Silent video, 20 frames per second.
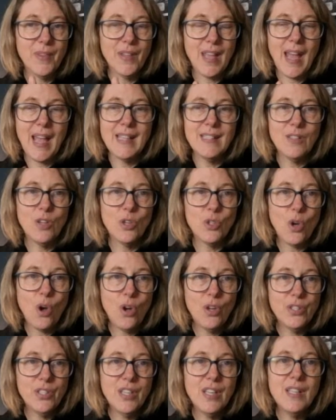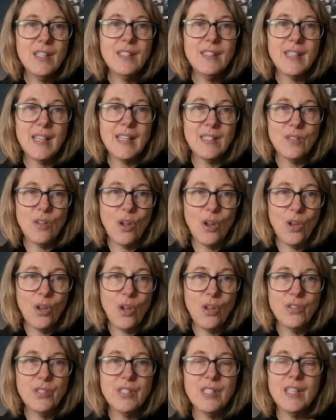Okay, it's not onions, it's not
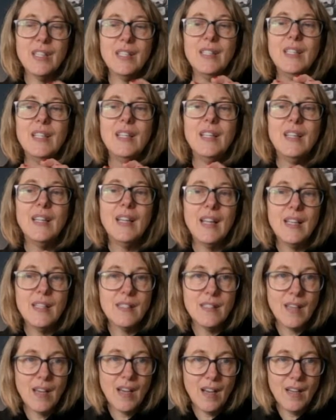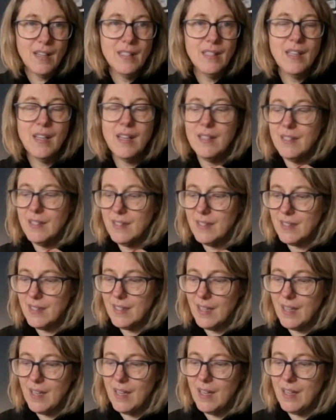London, it's onions,
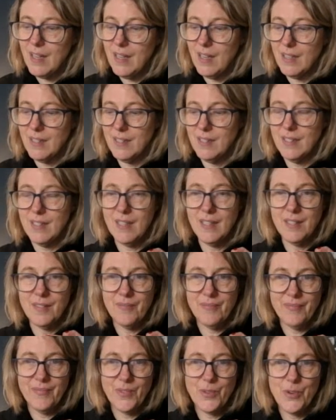London.